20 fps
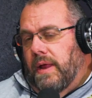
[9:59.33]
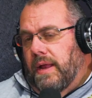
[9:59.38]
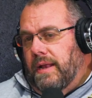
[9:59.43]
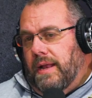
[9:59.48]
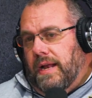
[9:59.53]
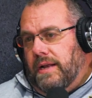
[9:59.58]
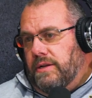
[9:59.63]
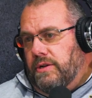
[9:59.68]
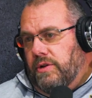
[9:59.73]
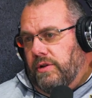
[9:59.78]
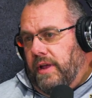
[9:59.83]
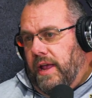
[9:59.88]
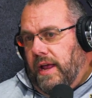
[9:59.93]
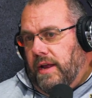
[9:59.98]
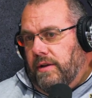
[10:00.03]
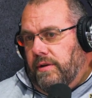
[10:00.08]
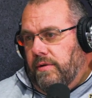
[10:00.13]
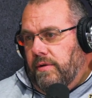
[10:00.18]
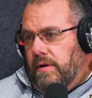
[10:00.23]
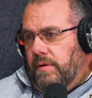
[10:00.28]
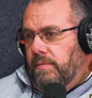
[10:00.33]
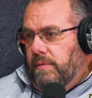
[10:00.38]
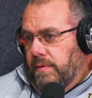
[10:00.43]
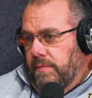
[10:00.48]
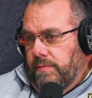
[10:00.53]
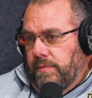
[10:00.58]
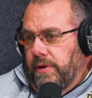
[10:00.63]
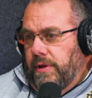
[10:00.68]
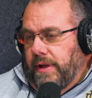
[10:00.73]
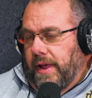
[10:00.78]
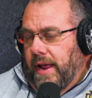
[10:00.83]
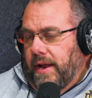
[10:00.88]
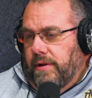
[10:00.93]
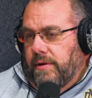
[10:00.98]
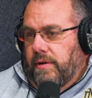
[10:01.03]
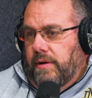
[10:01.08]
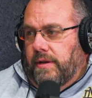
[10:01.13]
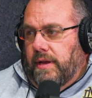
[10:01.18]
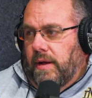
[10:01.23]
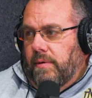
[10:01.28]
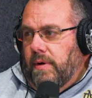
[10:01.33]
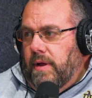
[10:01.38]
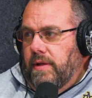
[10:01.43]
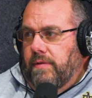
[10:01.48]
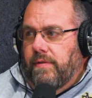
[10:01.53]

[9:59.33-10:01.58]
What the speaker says: And that you can't do it. You can't do it that way.